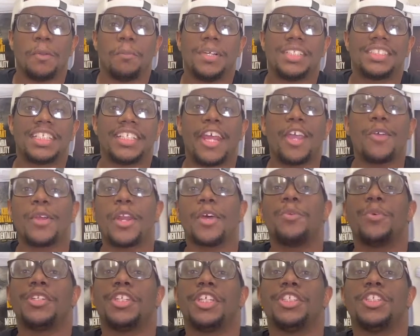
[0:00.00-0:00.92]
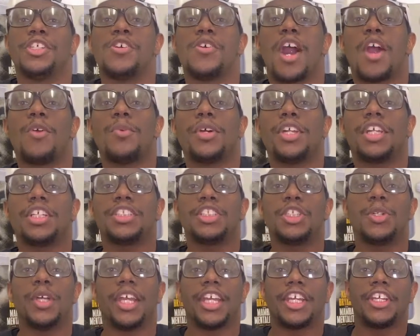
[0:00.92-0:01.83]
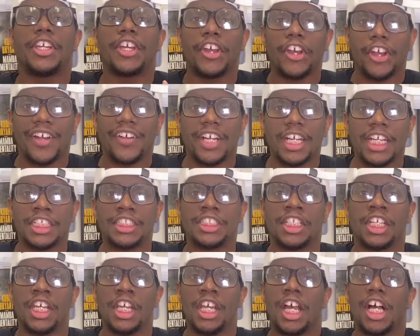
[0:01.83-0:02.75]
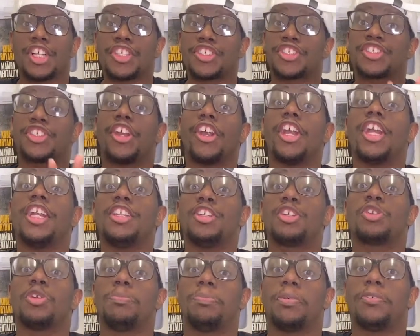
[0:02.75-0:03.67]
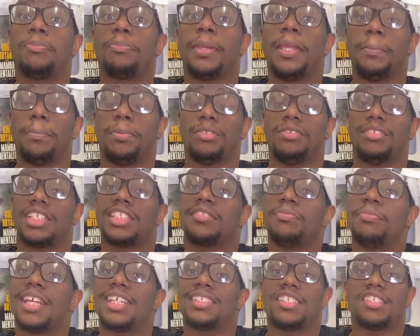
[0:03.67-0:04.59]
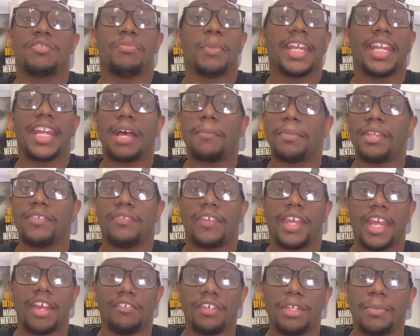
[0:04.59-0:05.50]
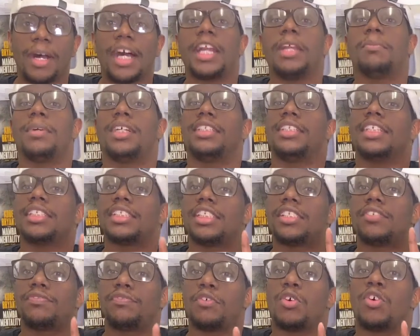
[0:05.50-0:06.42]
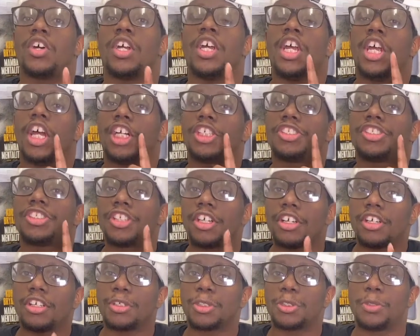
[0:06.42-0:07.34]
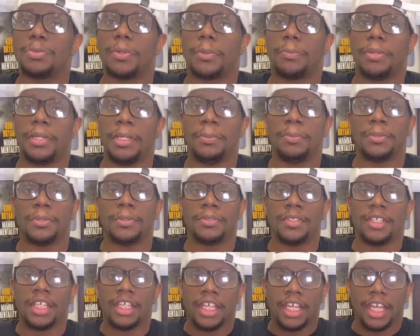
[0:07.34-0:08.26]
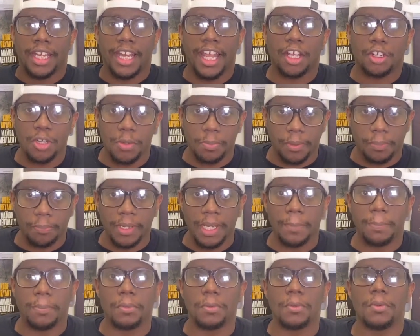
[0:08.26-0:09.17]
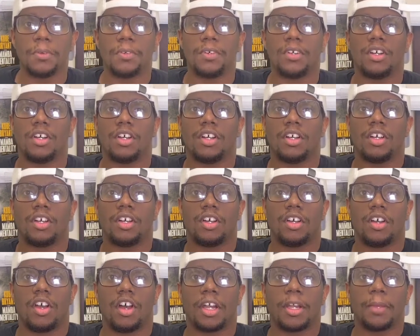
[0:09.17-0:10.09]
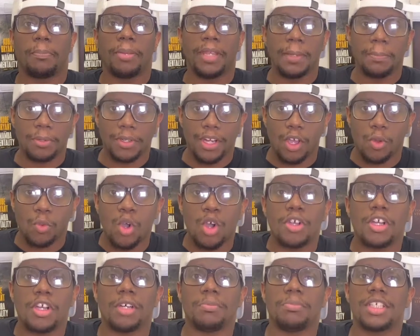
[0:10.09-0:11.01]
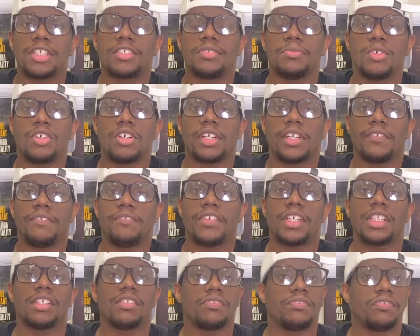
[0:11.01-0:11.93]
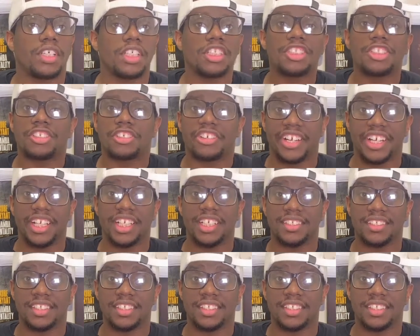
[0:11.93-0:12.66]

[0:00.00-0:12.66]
But today what I wanted to do, I wanted to encourage a certain group of people. This message may not be for everybody, but this is for a certain group of people. And that group of people are the people that woke up this morning feeling frustrated.